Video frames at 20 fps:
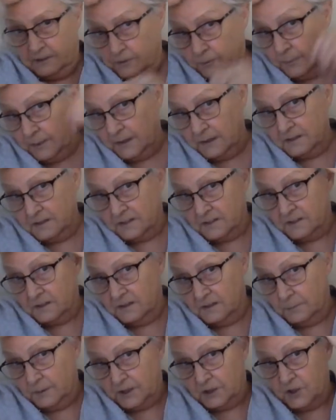because it's going to
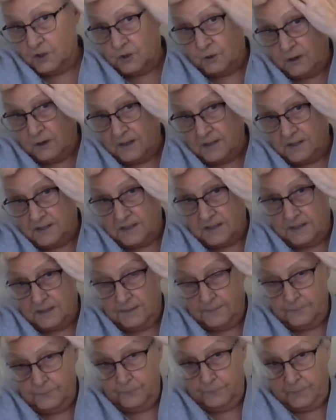be shortest
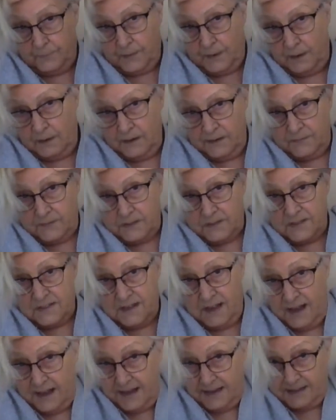on the
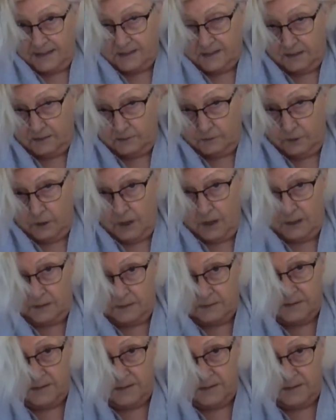sides and longest